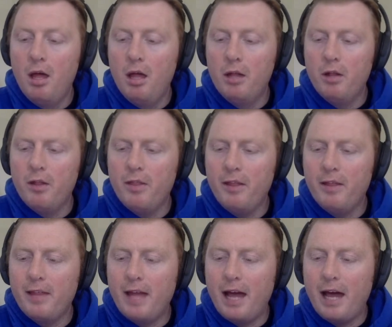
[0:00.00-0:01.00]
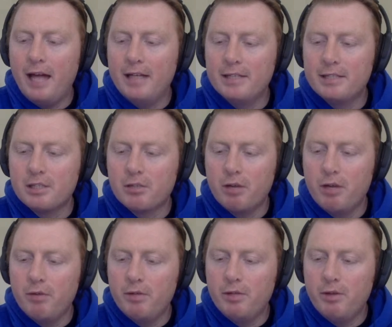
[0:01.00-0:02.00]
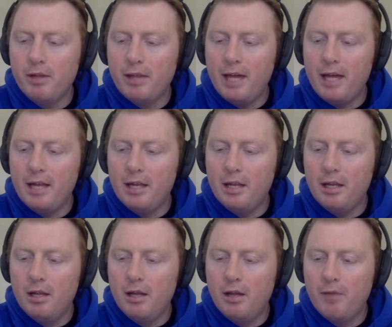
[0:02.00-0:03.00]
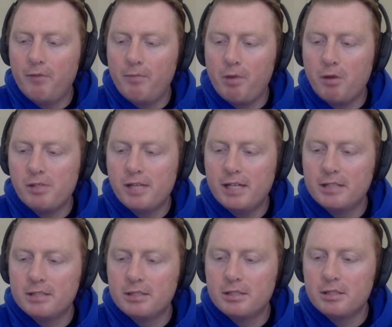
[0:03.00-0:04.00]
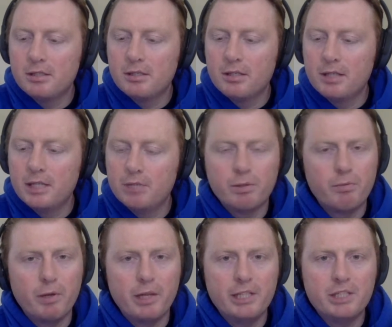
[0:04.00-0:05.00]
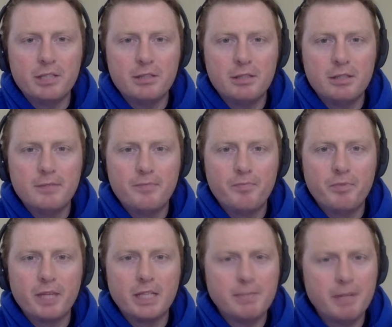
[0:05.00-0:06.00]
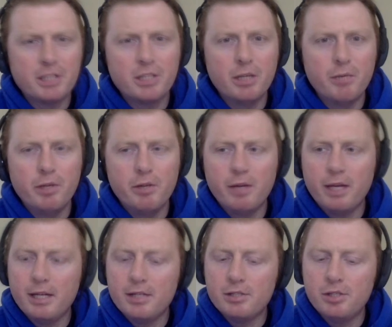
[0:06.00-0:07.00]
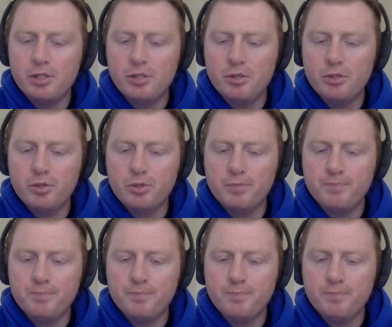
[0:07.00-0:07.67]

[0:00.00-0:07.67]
The only thing that I disagree with doing that for protests is with religion, especially when you get into